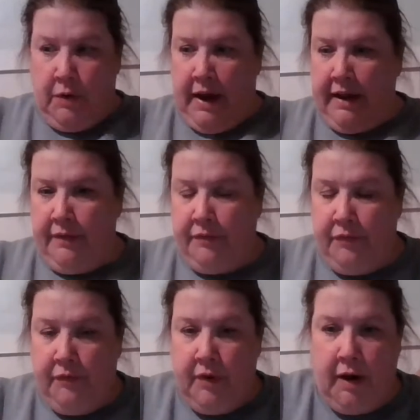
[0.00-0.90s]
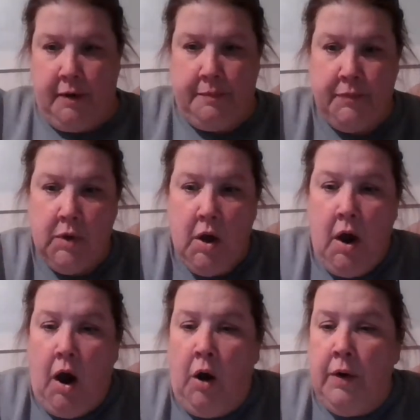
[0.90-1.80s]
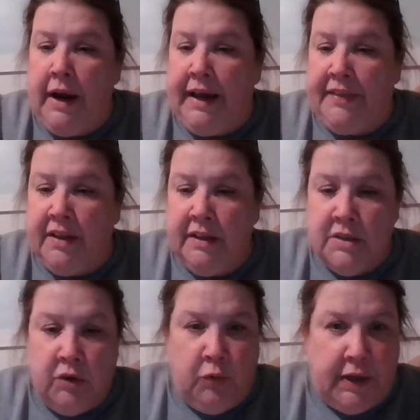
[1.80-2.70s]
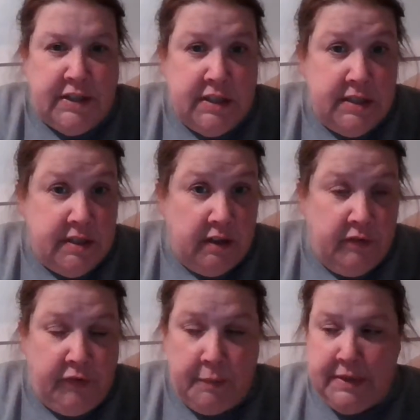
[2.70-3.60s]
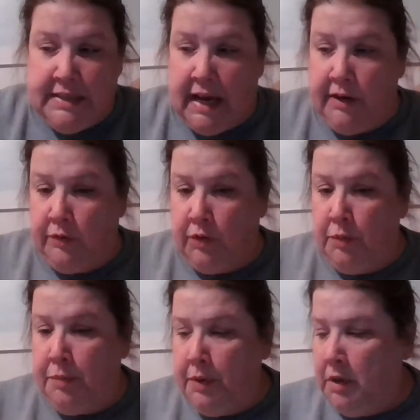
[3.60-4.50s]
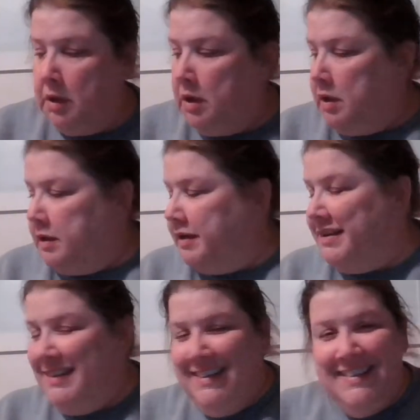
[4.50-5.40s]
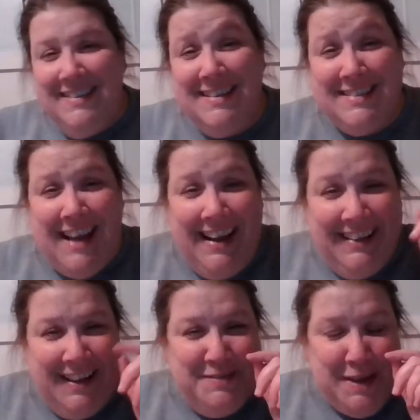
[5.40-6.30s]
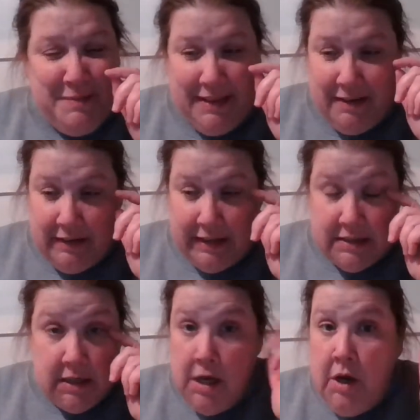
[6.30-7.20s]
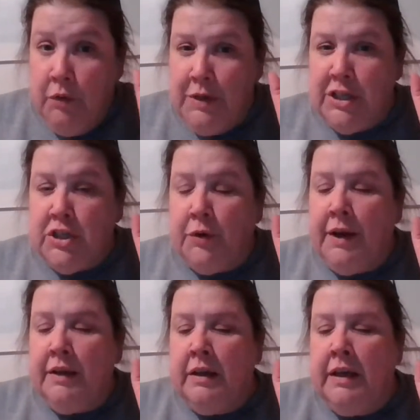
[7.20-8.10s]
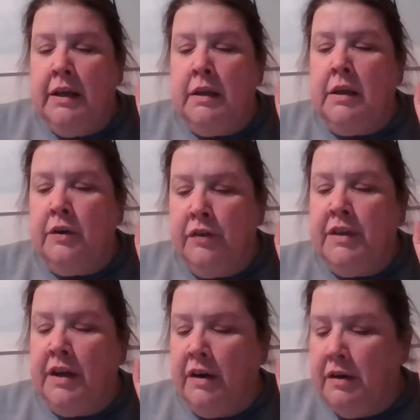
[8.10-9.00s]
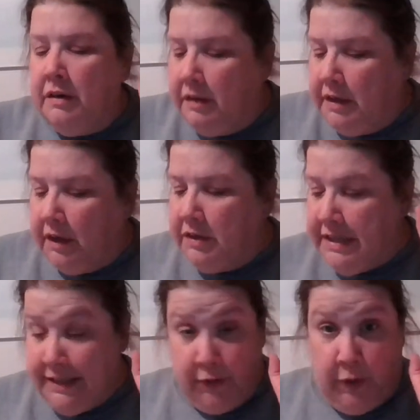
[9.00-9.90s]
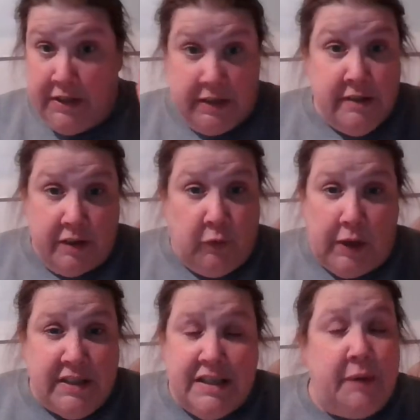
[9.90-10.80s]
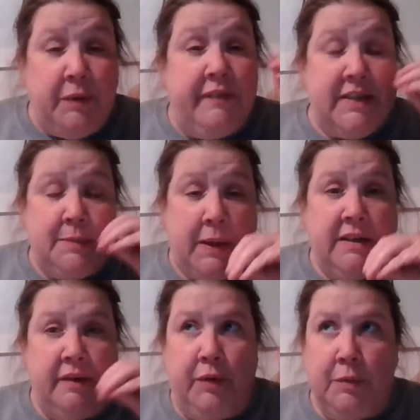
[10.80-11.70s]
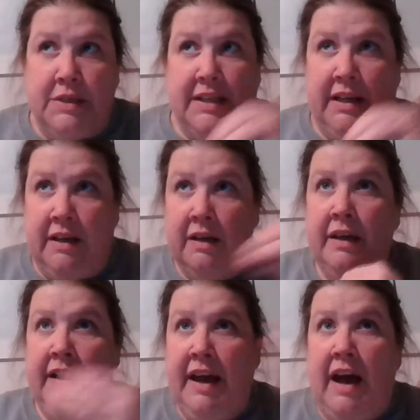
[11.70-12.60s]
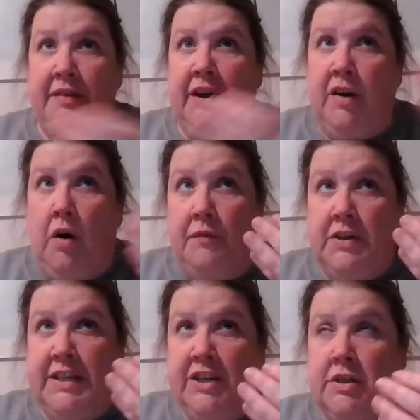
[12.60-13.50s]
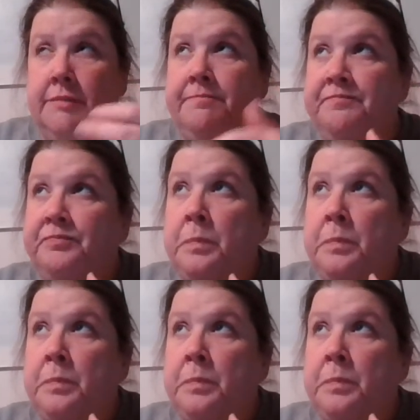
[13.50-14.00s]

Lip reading: I have, oh, and I got the list of questions still from the sign group. The sign club sent me their list, which is a great, they're decent questions. They're questions I would have expected if we were sitting having a conversation.